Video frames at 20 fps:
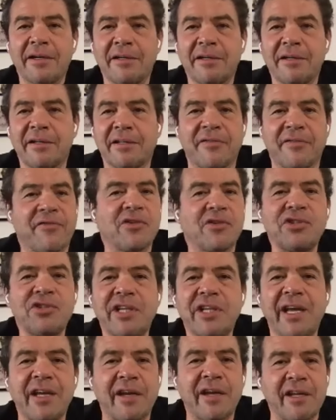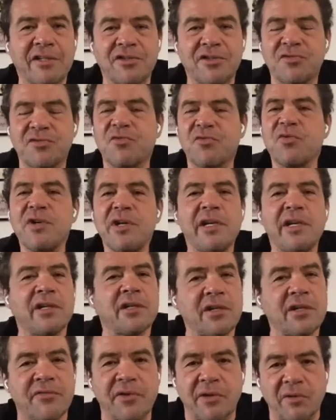the first day, it's really
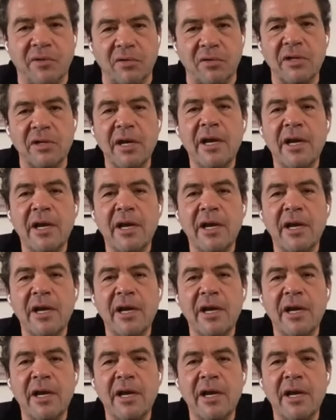difficult.